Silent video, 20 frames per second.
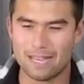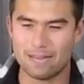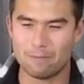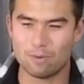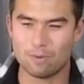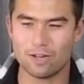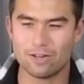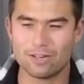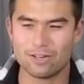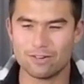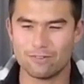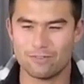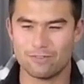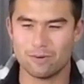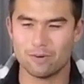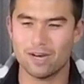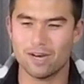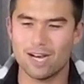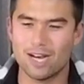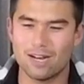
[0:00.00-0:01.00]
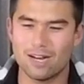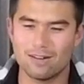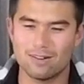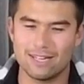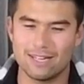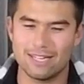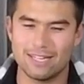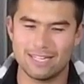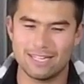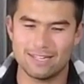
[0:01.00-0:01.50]
pondered it for a while,
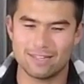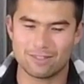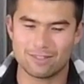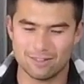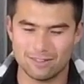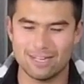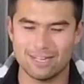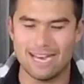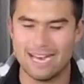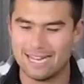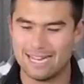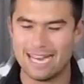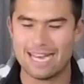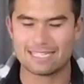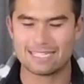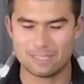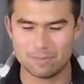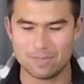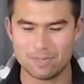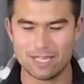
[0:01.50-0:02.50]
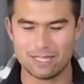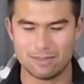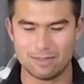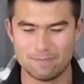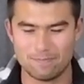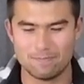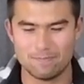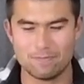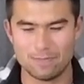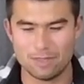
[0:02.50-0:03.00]
and then thought, nah, it has to be
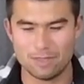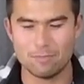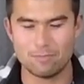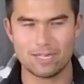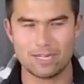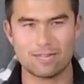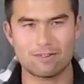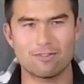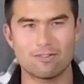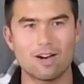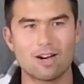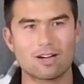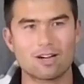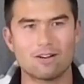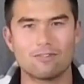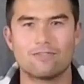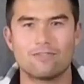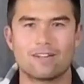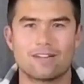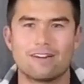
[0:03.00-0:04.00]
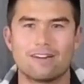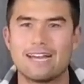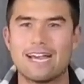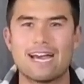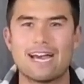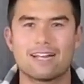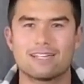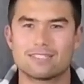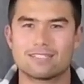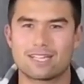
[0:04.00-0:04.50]
the bigger rock. I'll figure it
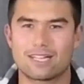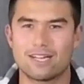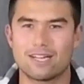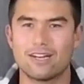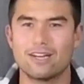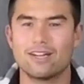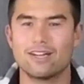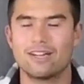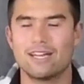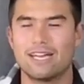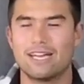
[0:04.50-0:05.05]
out as I go.